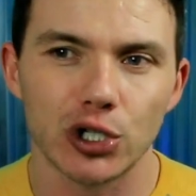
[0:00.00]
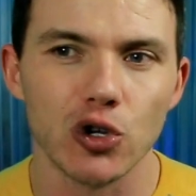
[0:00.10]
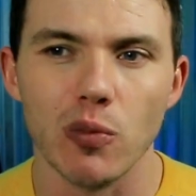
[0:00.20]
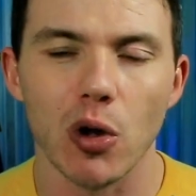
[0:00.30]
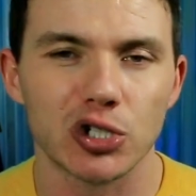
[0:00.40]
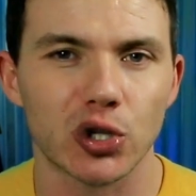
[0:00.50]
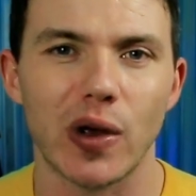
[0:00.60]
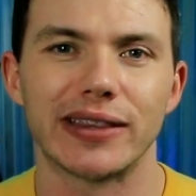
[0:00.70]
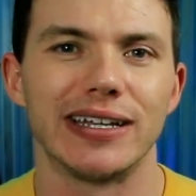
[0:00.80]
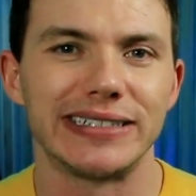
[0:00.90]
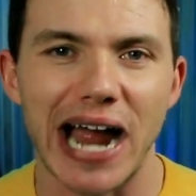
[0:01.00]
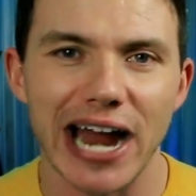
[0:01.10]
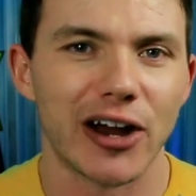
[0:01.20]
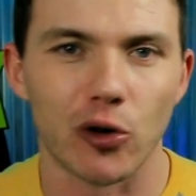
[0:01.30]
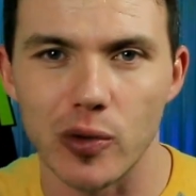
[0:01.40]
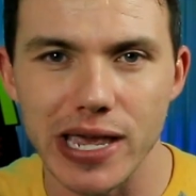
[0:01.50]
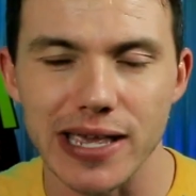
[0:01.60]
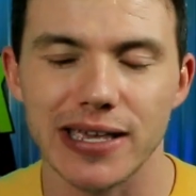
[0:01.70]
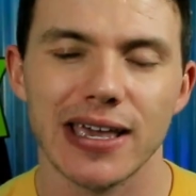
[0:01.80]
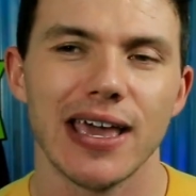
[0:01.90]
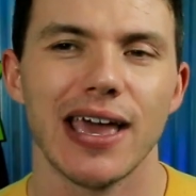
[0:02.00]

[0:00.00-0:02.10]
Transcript: to most throughout the entire week.